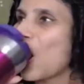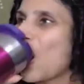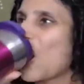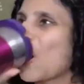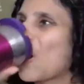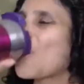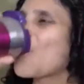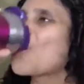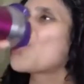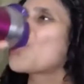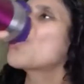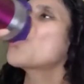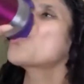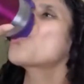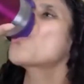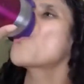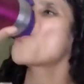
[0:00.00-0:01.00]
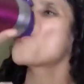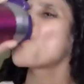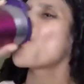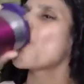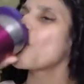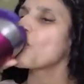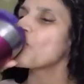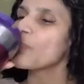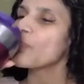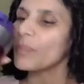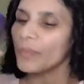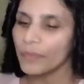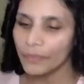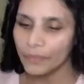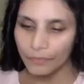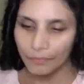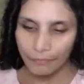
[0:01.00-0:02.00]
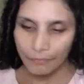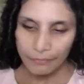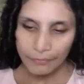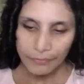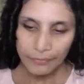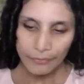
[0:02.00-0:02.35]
have to factor those in. All right, shall we?